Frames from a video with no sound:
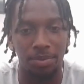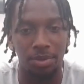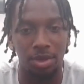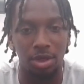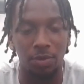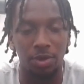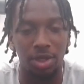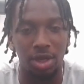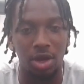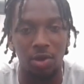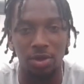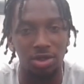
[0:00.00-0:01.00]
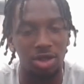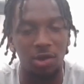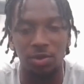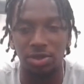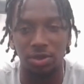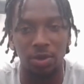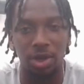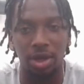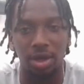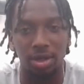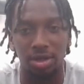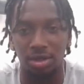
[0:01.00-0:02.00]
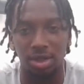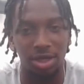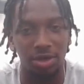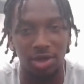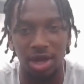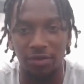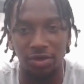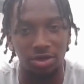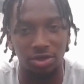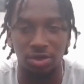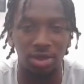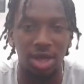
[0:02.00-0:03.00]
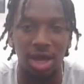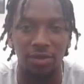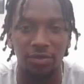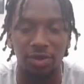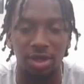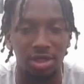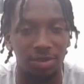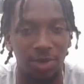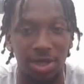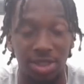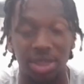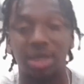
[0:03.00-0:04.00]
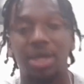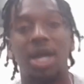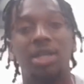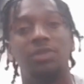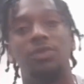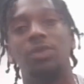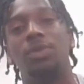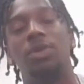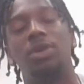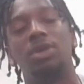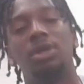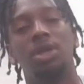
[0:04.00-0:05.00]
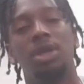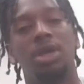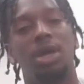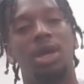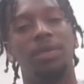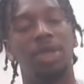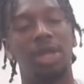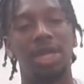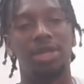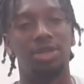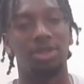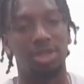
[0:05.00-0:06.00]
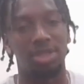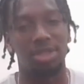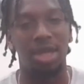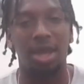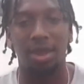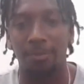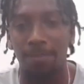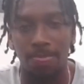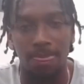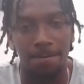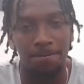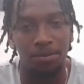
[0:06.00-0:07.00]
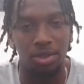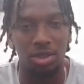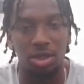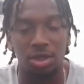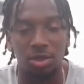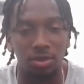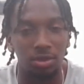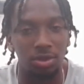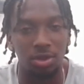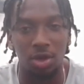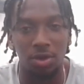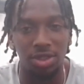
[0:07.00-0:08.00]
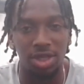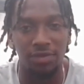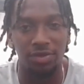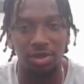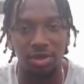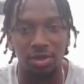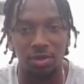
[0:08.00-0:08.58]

we can all. There's always a way. Like, you're never truly out of it, especially in college football. The nature of this game. So you always have to